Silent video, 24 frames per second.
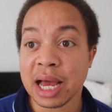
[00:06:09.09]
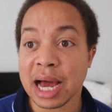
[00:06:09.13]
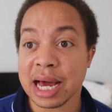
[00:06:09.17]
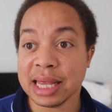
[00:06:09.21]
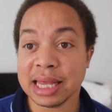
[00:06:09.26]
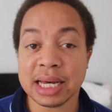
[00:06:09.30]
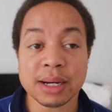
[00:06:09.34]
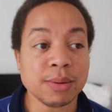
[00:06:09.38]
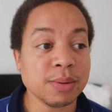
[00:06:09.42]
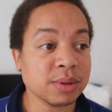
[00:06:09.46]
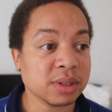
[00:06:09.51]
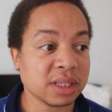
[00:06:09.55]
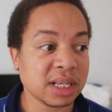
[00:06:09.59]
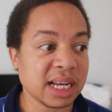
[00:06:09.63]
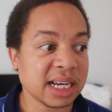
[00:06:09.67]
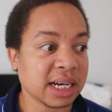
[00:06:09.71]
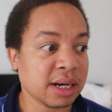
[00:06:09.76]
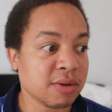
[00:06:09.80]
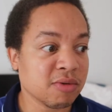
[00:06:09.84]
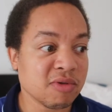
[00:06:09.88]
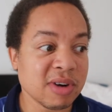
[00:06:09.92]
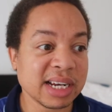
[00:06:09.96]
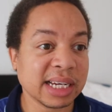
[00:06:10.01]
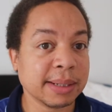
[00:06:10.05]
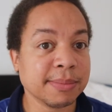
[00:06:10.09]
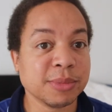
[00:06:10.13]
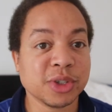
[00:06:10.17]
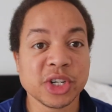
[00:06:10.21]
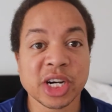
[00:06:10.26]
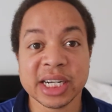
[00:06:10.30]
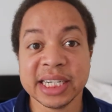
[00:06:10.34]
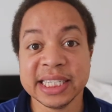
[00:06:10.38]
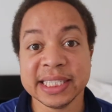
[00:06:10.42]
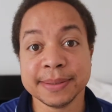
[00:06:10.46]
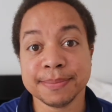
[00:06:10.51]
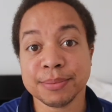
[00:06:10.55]
and that was like a random
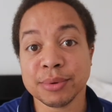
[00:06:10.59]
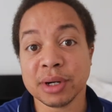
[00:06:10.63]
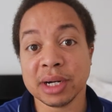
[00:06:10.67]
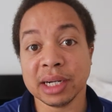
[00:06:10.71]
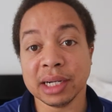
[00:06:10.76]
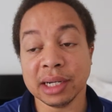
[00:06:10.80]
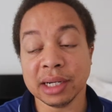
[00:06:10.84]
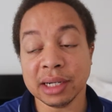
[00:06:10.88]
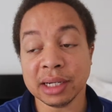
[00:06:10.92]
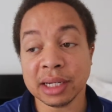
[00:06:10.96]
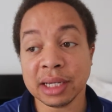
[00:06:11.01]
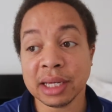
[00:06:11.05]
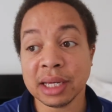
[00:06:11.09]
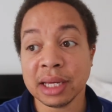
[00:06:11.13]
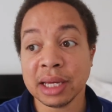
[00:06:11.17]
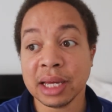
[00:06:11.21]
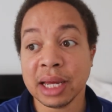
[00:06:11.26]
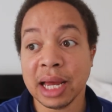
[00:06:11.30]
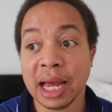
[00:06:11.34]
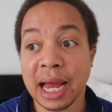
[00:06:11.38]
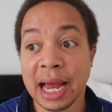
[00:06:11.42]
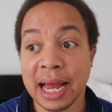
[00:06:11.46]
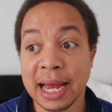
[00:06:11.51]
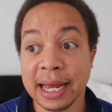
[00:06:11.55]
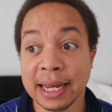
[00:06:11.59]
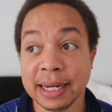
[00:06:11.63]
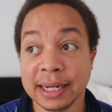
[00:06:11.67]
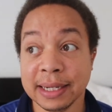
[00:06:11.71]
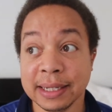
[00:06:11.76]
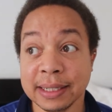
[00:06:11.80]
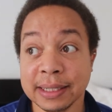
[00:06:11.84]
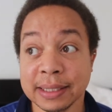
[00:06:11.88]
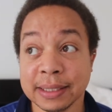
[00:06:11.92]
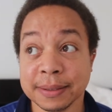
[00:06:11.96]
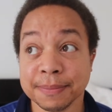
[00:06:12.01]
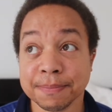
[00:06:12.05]
Chinese brand,
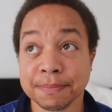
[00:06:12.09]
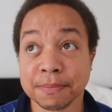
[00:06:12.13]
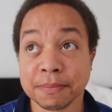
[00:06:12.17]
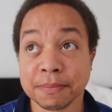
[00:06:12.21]
and